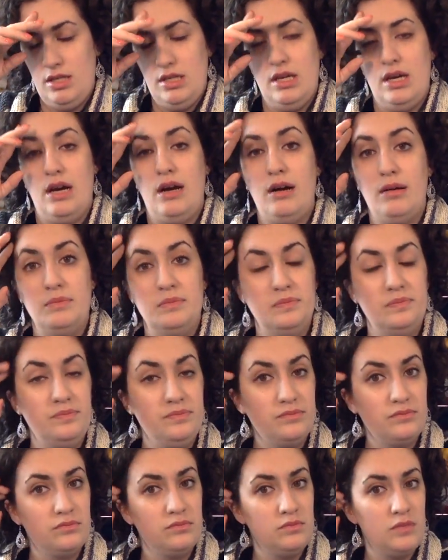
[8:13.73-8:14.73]
um,
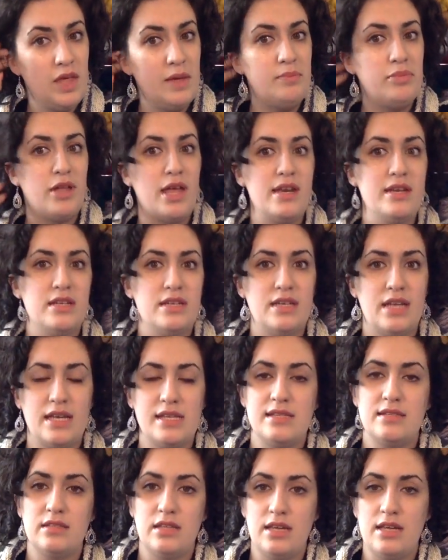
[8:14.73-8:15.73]
they blended
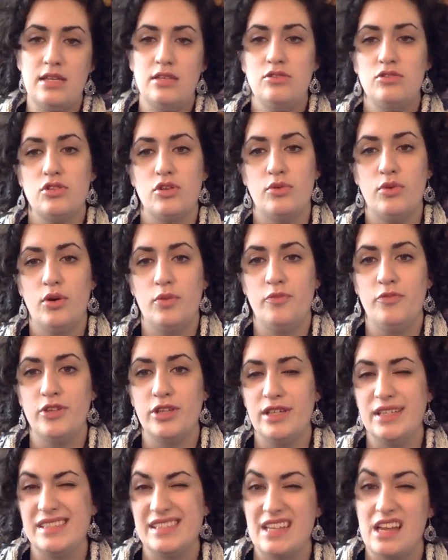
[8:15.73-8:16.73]
nicely, so
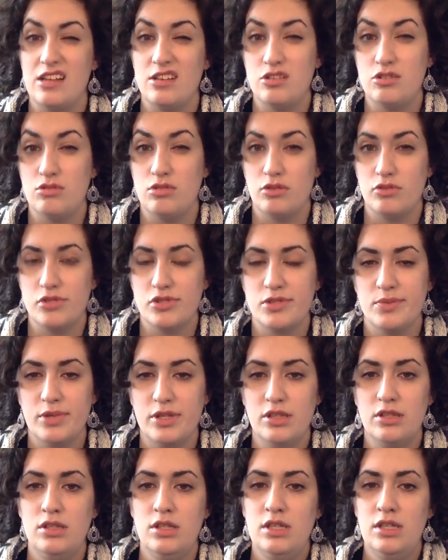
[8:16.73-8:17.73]
hopefully it's not too
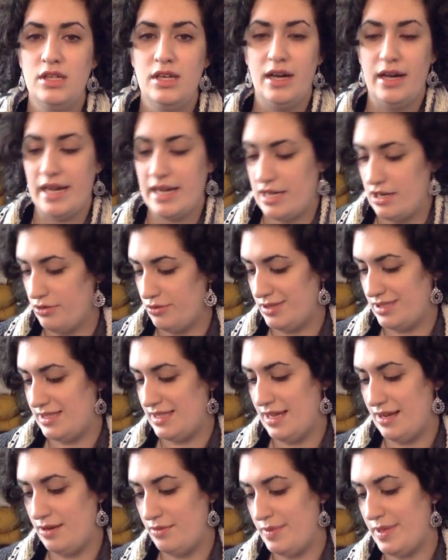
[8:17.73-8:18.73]
noticeable. I know it's
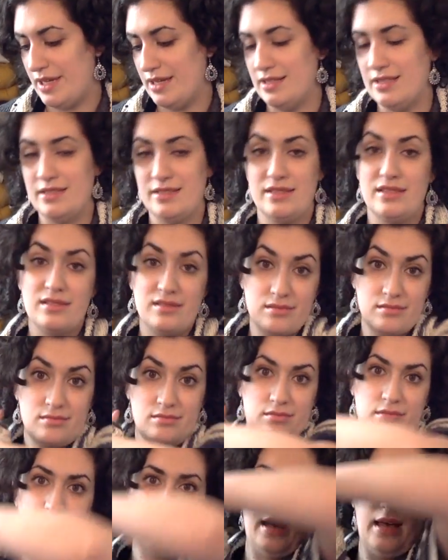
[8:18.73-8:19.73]
there because
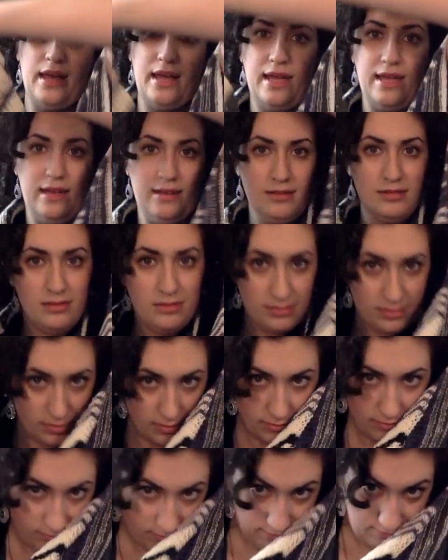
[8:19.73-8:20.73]
I
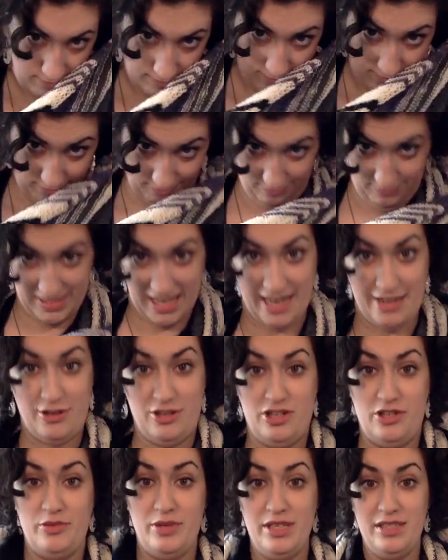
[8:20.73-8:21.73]
had to
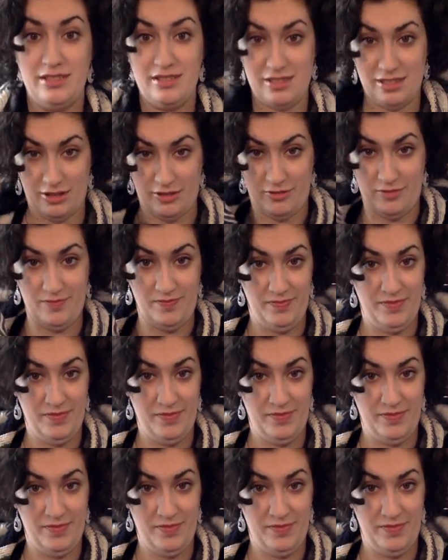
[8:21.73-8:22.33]
do it, so